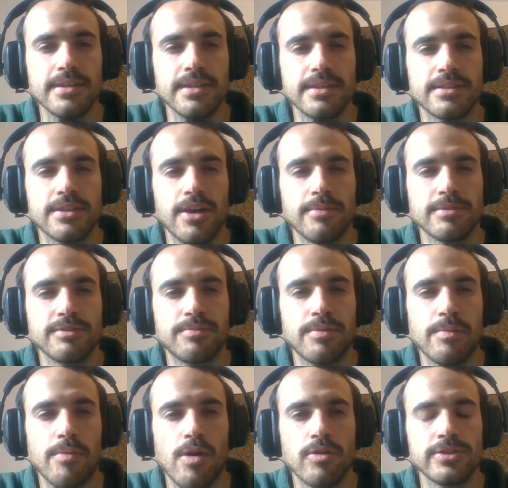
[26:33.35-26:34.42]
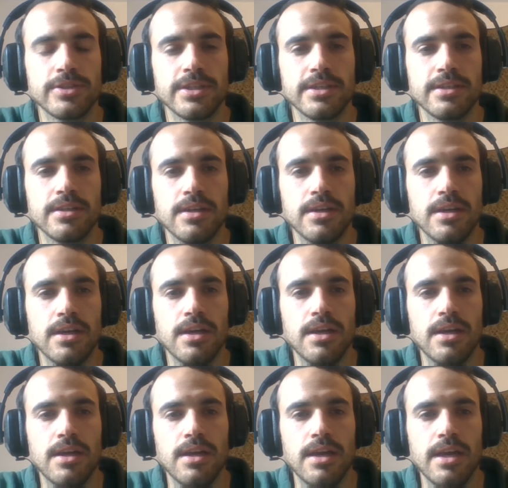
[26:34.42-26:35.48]
in terms of promotion
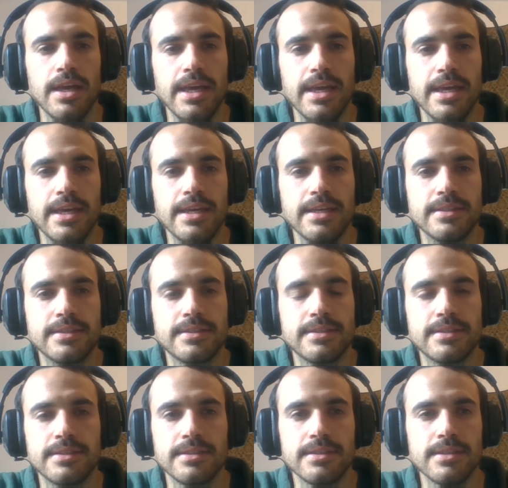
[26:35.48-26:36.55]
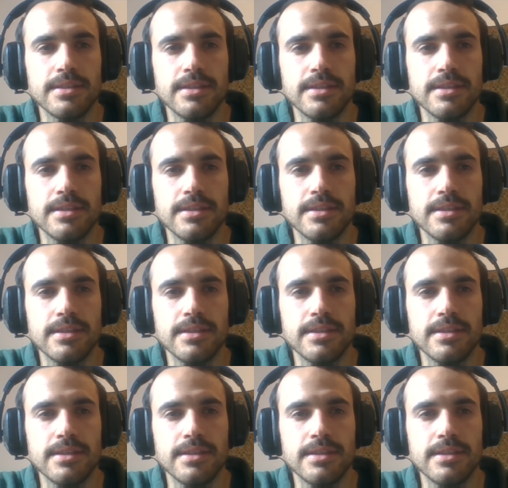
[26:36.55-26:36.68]
is